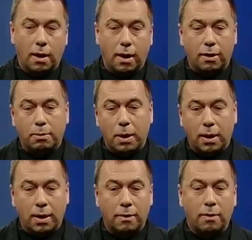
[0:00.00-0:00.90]
as
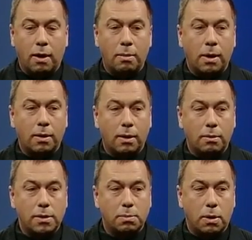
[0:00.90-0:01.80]
being environmentally
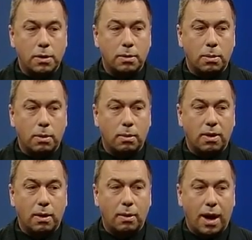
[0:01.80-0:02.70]
responsible
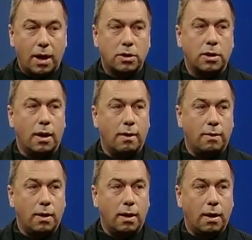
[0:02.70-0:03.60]
without actually
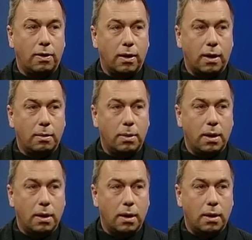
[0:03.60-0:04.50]
having the ethic in
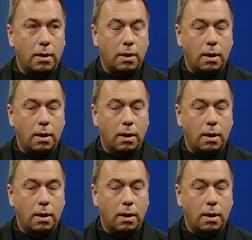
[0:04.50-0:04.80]
behind.